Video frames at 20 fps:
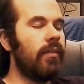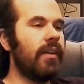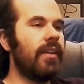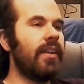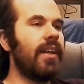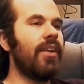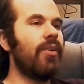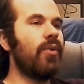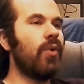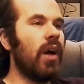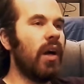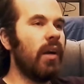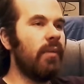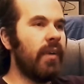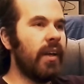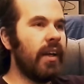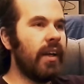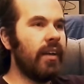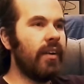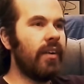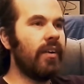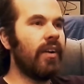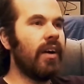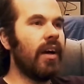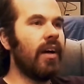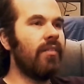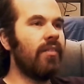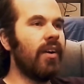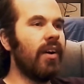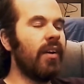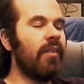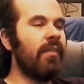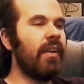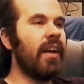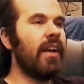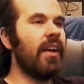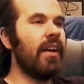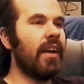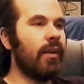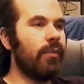But that's why I'm here. I'm gonna
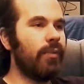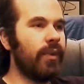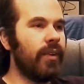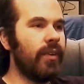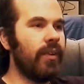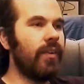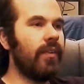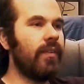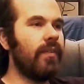make it up to you.